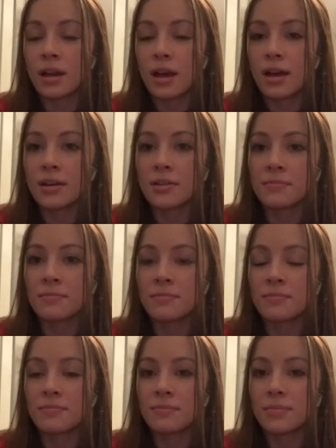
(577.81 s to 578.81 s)

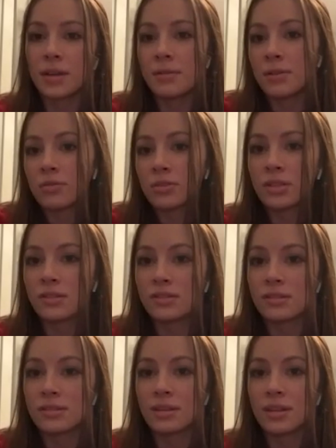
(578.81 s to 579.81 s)
But, you know,
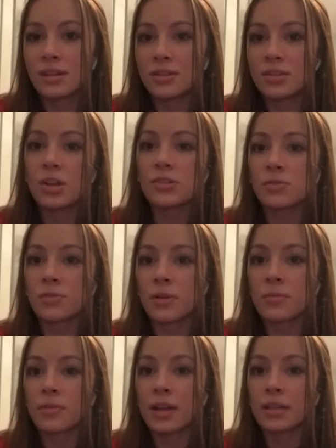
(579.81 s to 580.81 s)
she's also
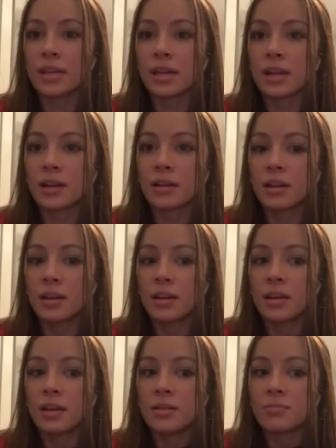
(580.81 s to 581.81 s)
from around here.
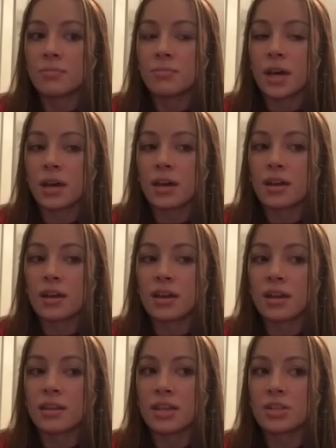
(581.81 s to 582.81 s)

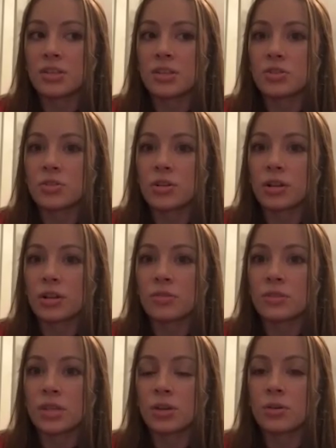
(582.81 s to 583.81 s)
I think she's a judo girl
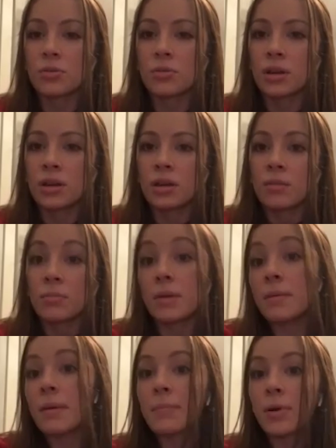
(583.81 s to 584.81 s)
too. But
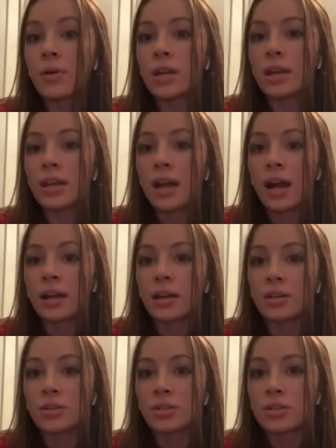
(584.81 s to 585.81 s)
my opponent,
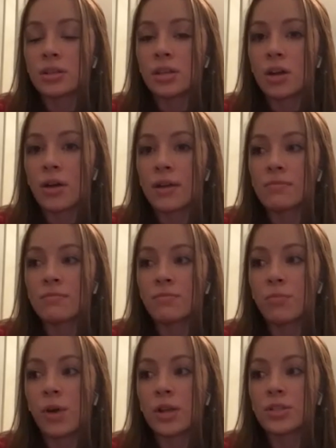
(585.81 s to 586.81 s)
Ayaka, you know, I
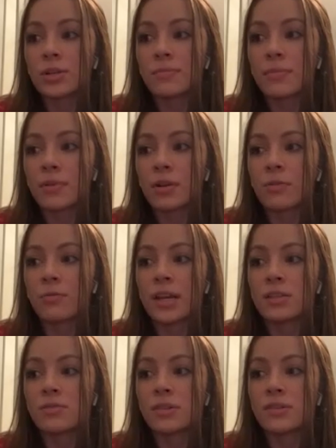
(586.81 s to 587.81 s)
watched her
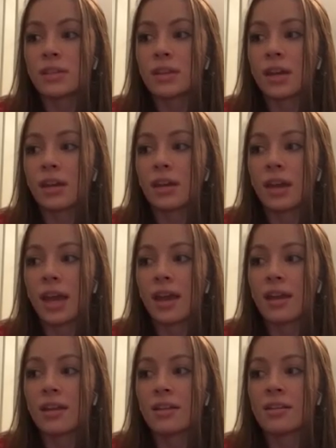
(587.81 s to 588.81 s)
fights recently,
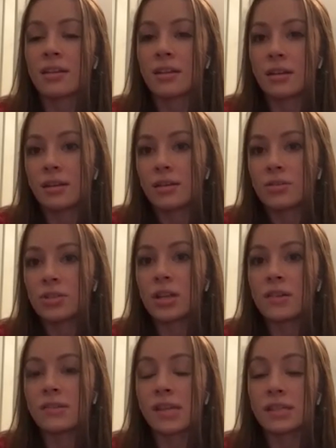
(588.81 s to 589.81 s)
and she
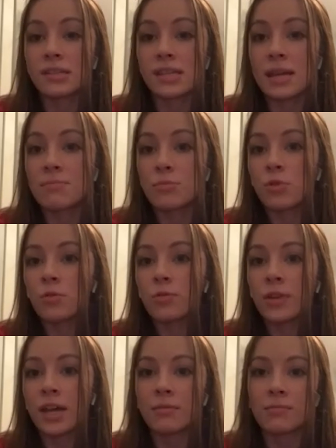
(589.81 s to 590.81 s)
does like the same move,
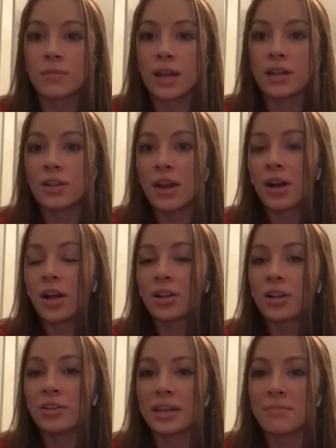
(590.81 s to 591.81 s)
like, you know, I call
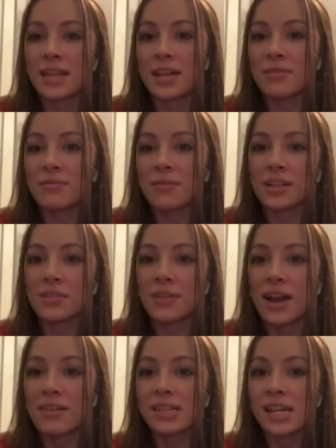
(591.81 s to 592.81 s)
her like a mini Ronda
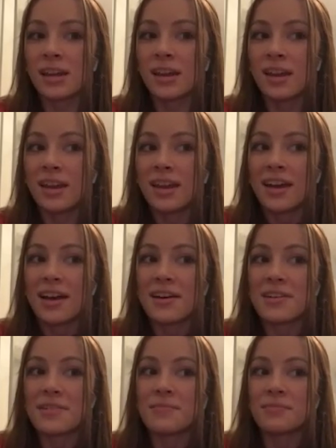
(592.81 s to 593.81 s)
Rousey.
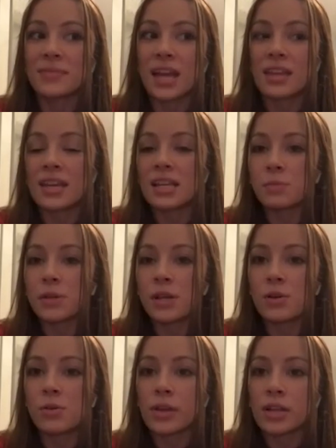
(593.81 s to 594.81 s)
I think it's pretty
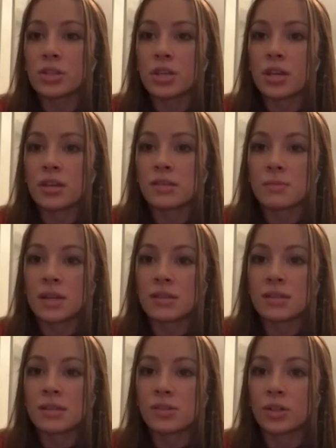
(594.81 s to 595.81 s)
cool that she submits
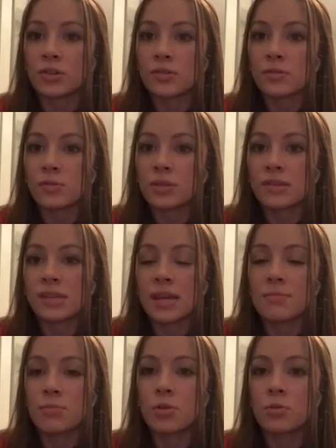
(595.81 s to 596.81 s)
these girls with the
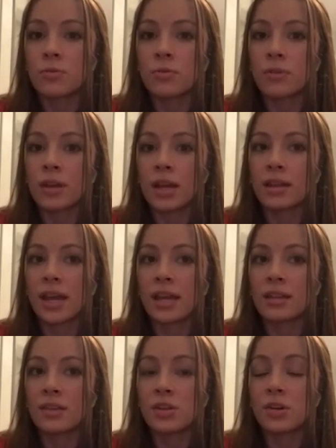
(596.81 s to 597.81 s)
same move, and like
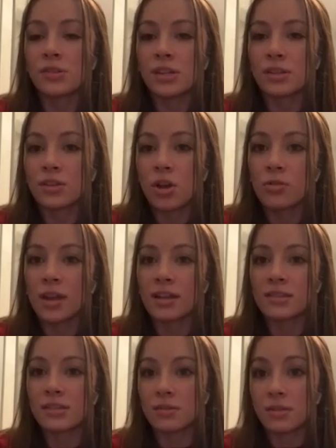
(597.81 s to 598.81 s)
these girls that know that
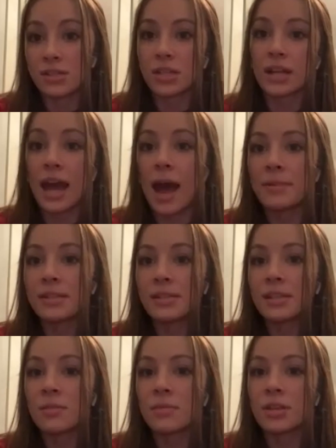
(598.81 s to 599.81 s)
it's going to happen
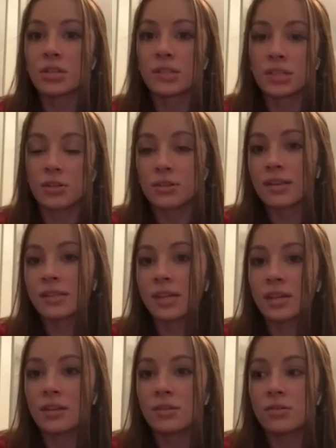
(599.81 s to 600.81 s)
to them, and she still does
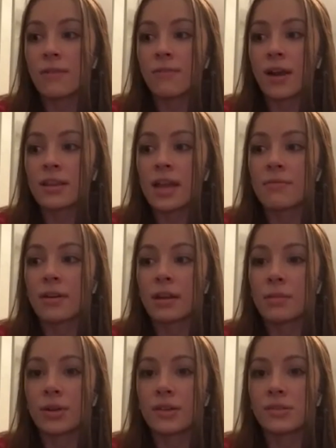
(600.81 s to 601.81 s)
it. So I find that very
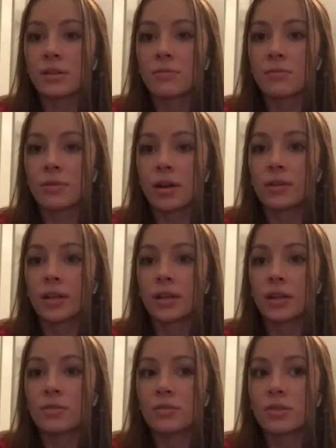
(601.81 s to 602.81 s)
impressive of
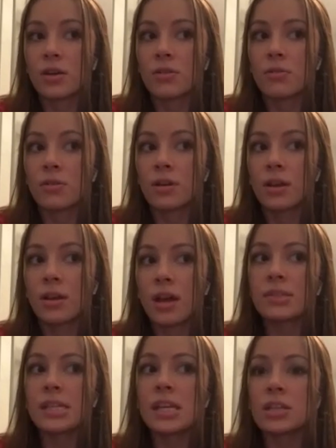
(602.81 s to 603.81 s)
her. So
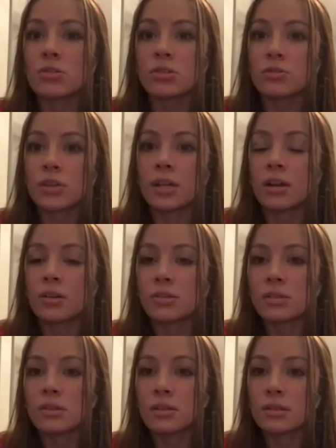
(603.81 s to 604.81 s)
I'd say like those three
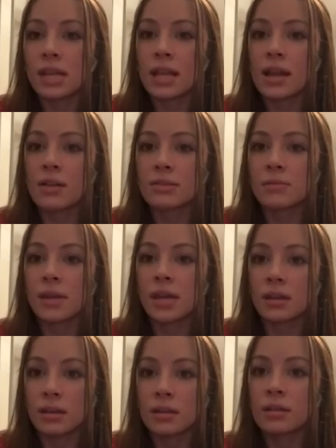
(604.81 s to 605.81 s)
girls stand out to me.